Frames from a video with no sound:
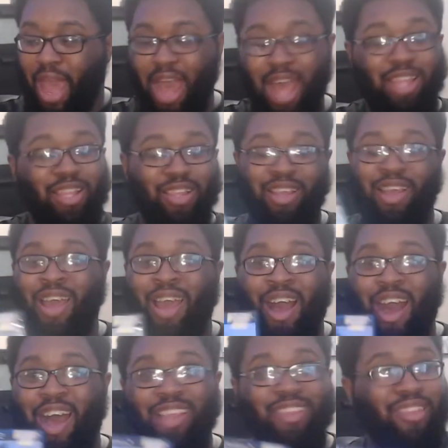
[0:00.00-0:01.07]
I
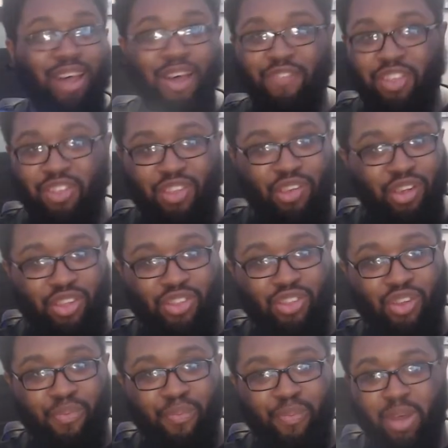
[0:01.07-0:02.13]
I love this series
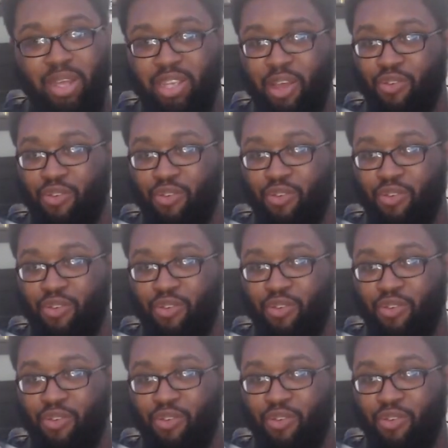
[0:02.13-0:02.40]
so much.